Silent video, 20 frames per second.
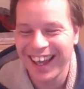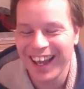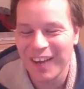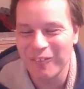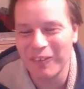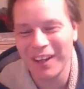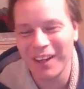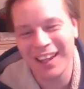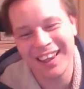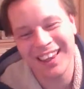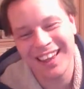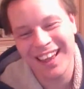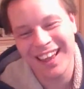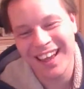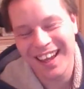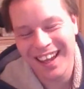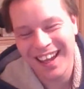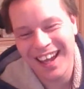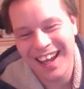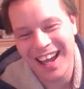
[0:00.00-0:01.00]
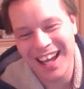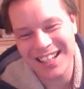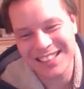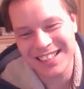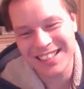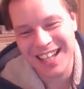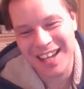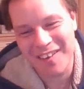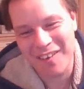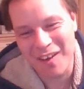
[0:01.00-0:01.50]
well,
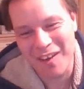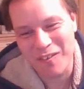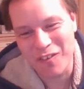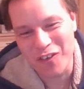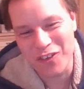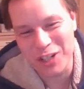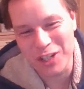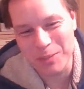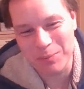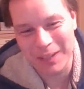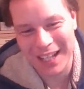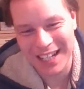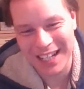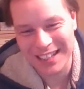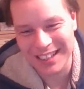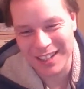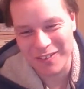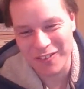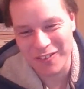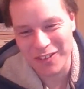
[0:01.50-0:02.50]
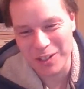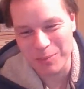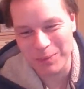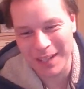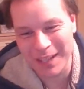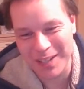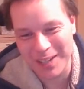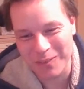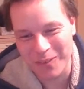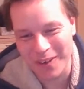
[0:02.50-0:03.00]
I've already planned
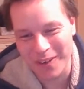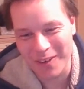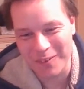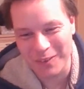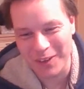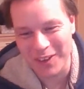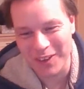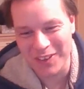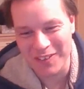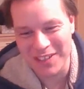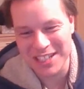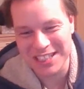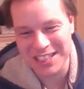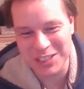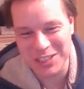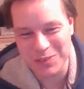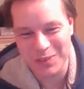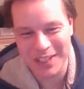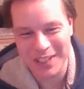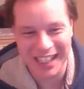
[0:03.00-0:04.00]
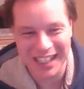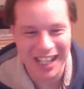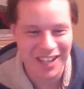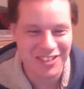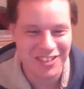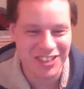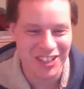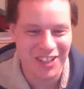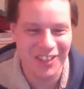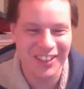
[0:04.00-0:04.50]
where I'm going the rest of this week now,
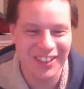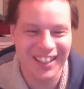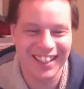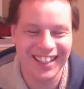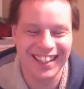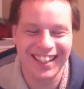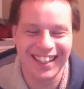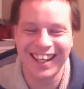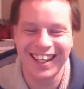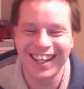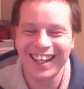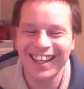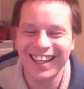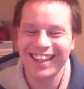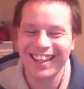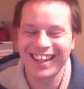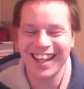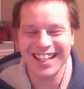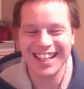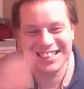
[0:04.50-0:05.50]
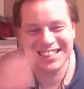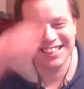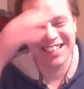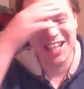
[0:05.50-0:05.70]
so that's